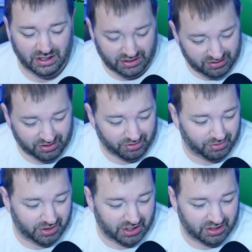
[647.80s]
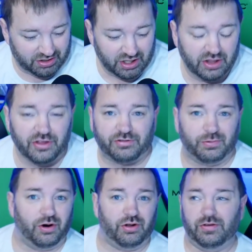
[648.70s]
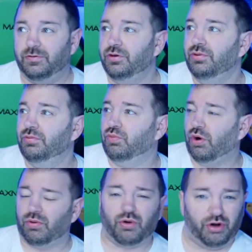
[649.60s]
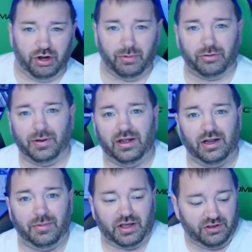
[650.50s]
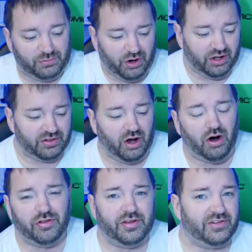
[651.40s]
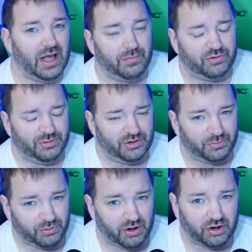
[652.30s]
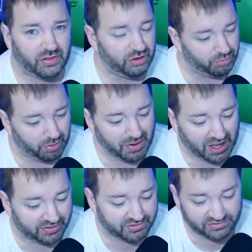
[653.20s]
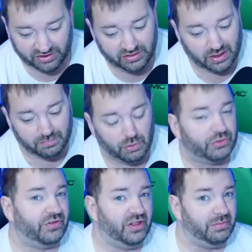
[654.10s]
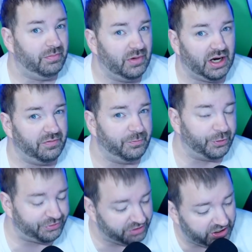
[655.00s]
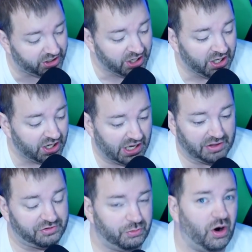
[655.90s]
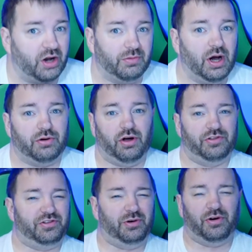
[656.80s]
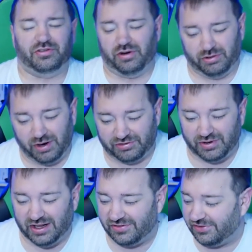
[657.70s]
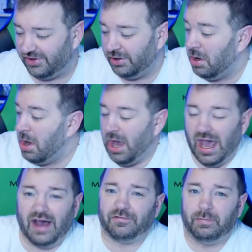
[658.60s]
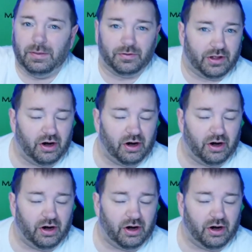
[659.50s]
you know, in this world, if you weren't worrying about the pandemic, is one, all the establishments requiring that you wear masks, and then most of them not enforcing it. As you walk around all the stores and all the restaurants and see half the people there